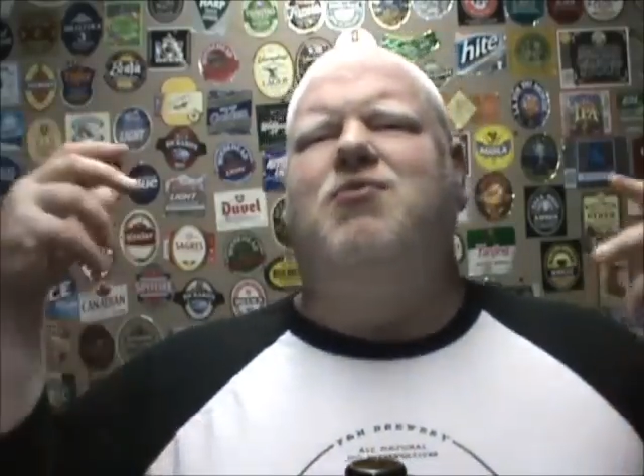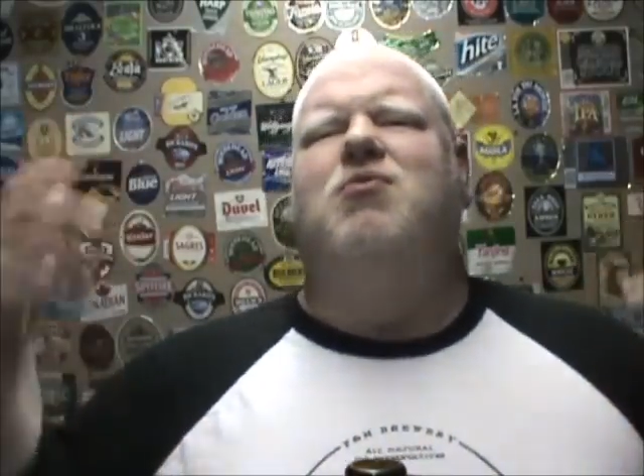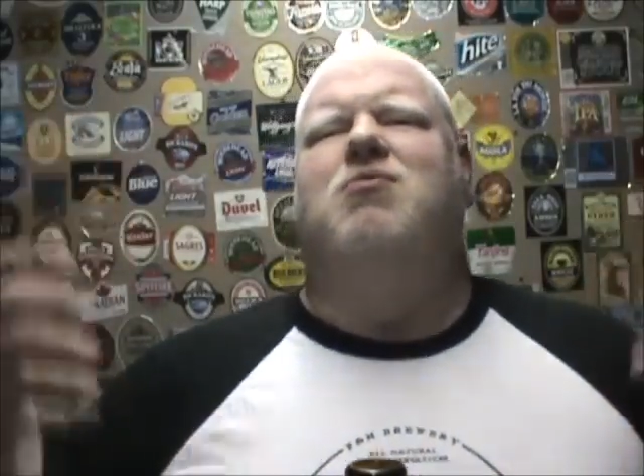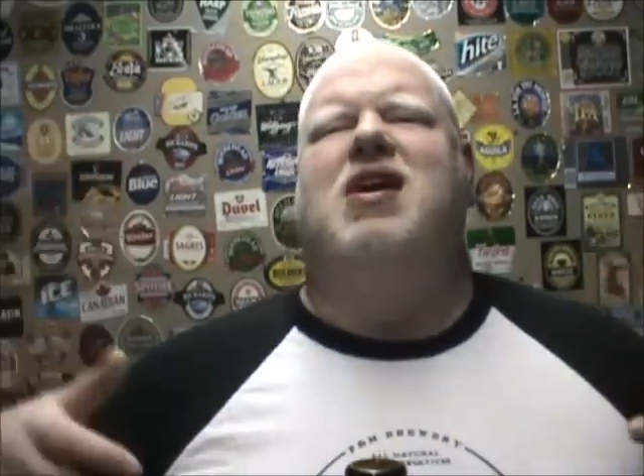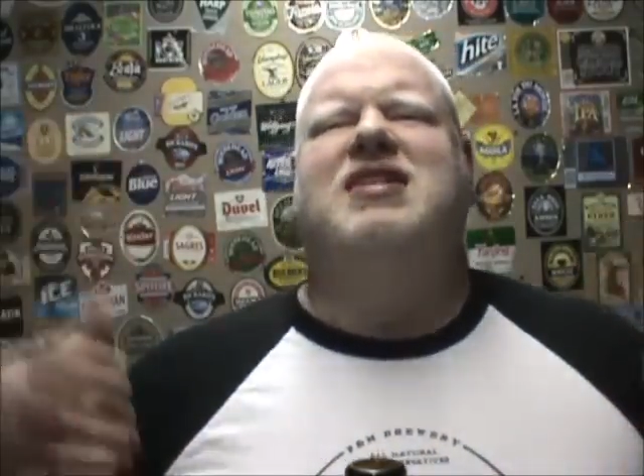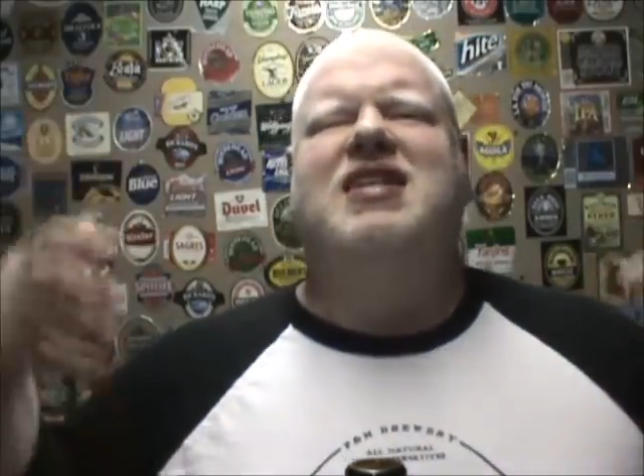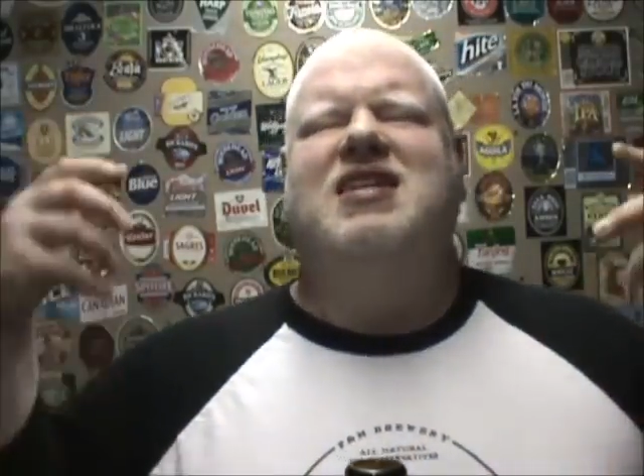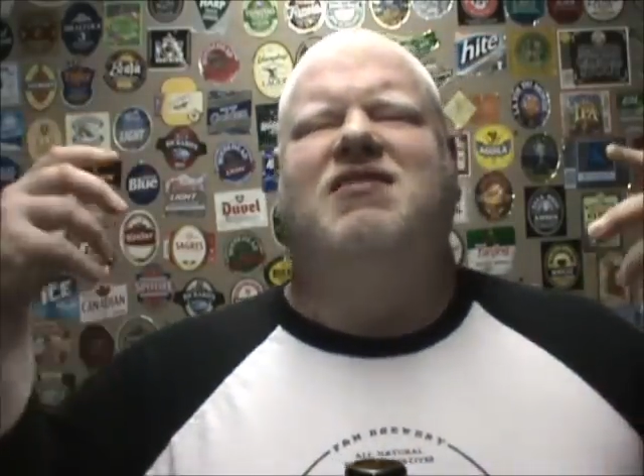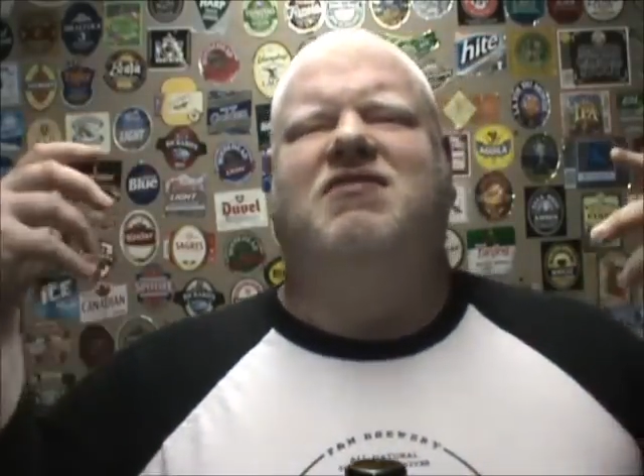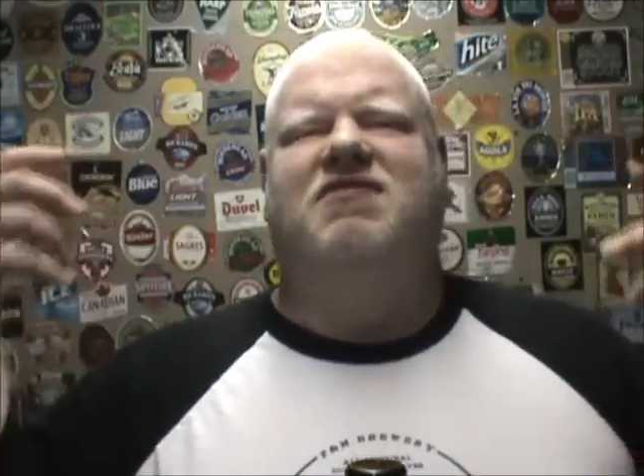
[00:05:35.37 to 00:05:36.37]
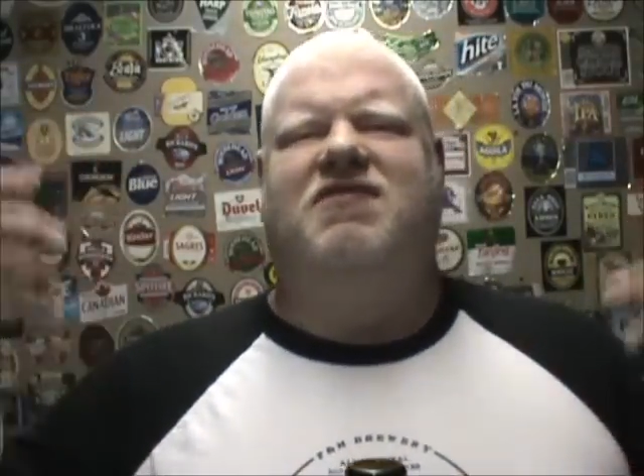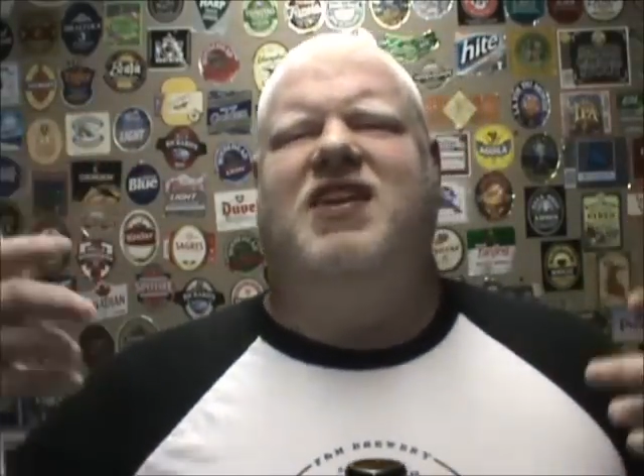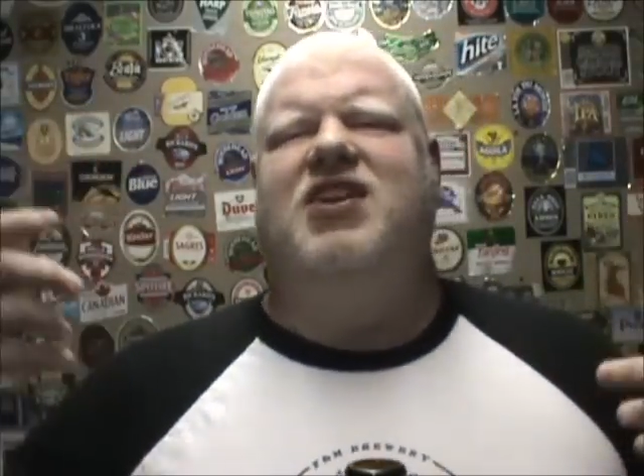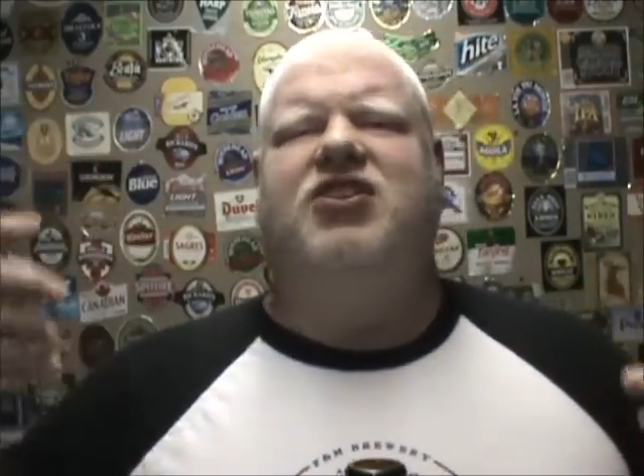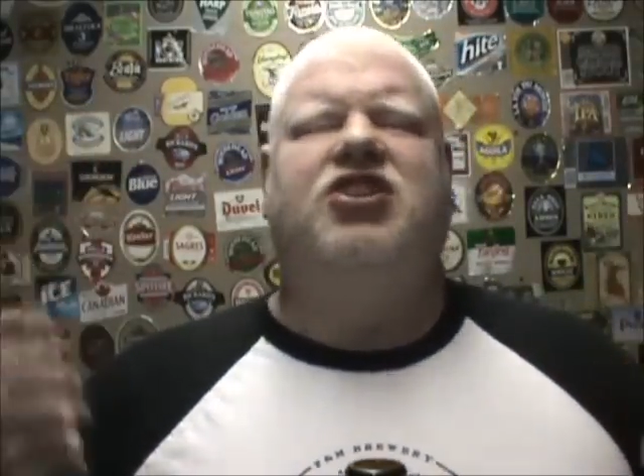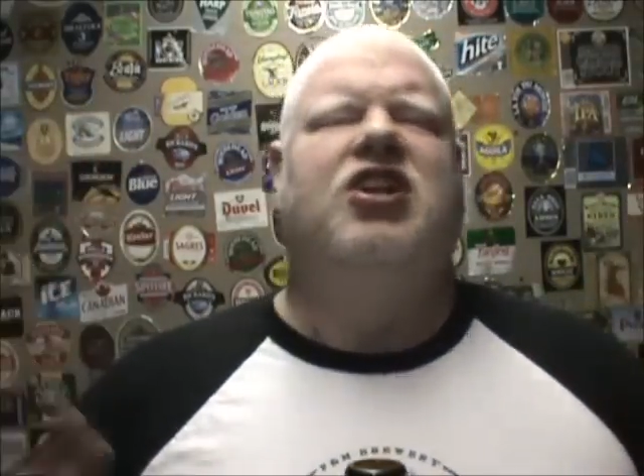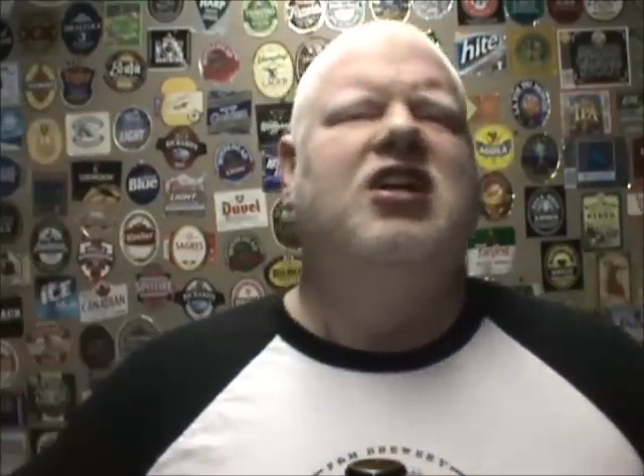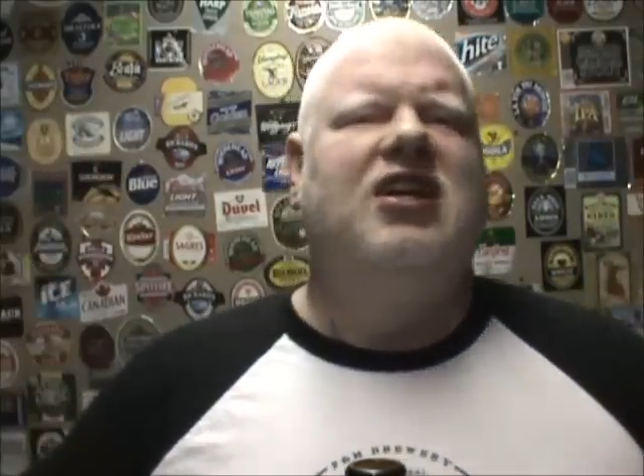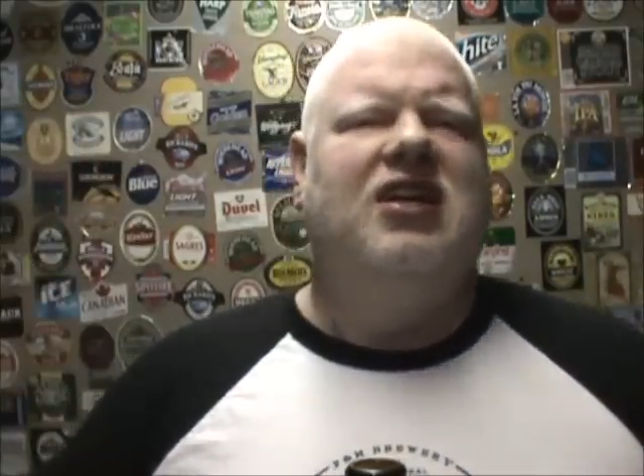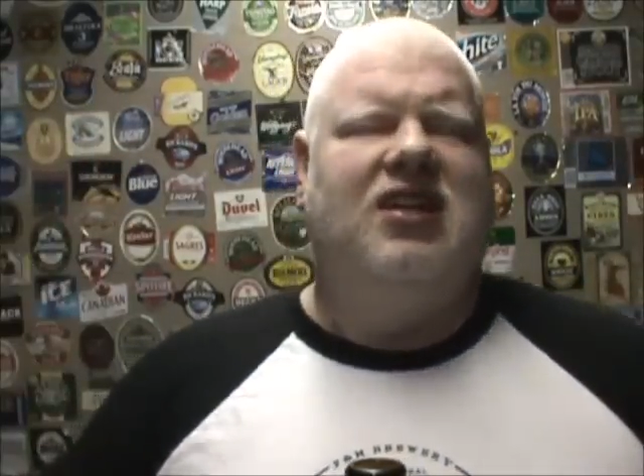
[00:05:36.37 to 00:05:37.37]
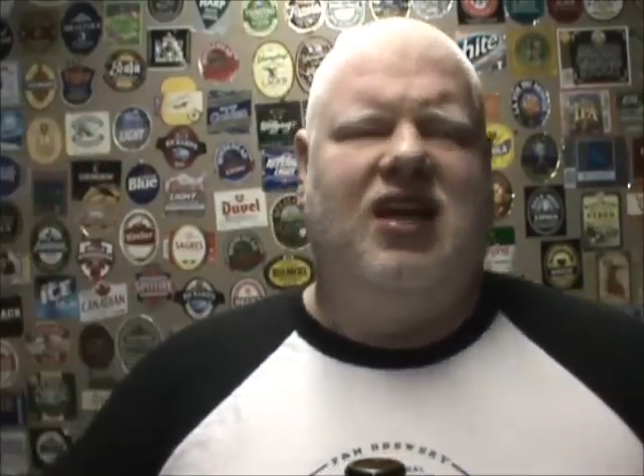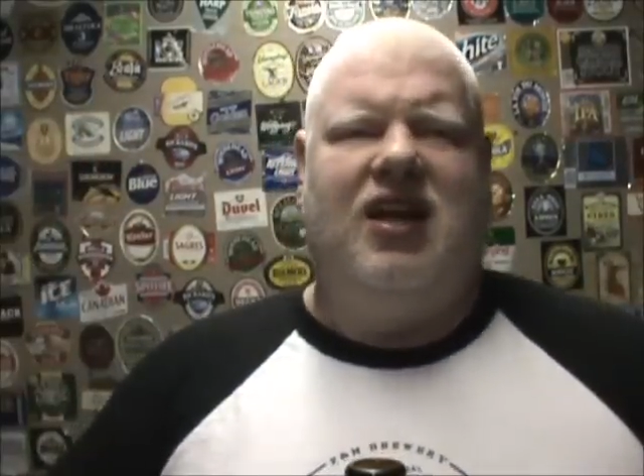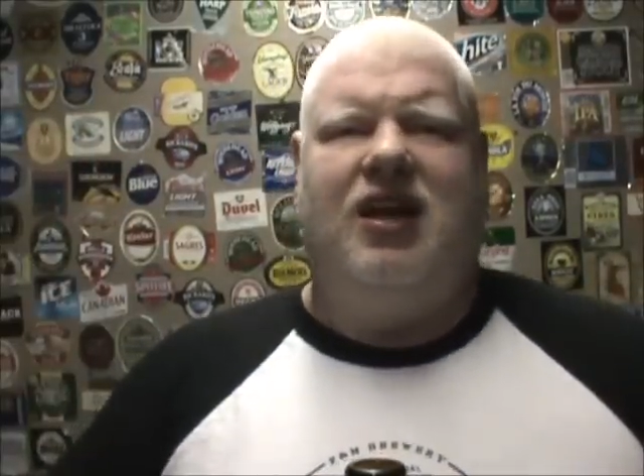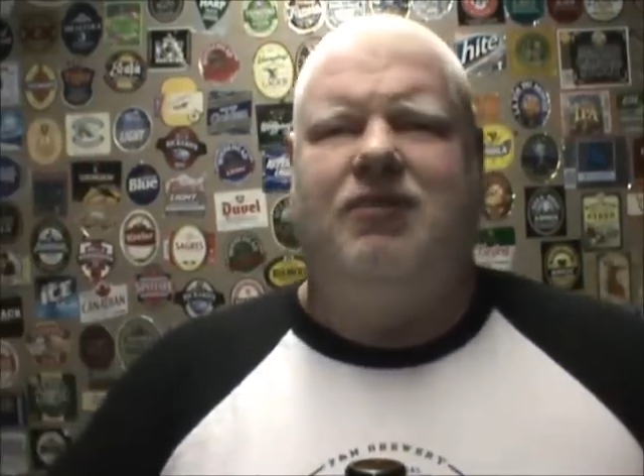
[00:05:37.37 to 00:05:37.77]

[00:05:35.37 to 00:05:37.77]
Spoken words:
resiny finish that